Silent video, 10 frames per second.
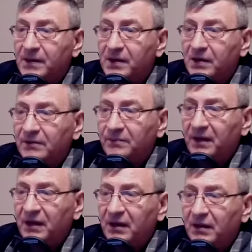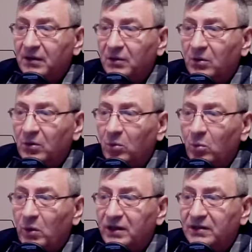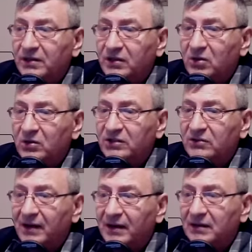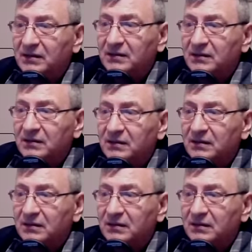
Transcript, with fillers: gird me with your strength.